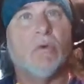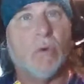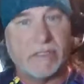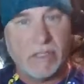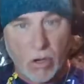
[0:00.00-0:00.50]

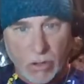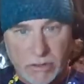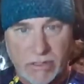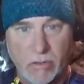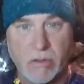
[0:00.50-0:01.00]
was
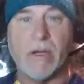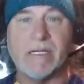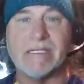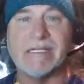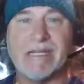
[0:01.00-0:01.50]
also
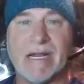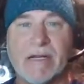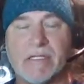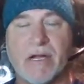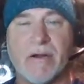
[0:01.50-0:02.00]
going to San
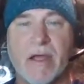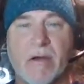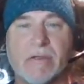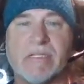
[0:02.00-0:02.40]
Antonio.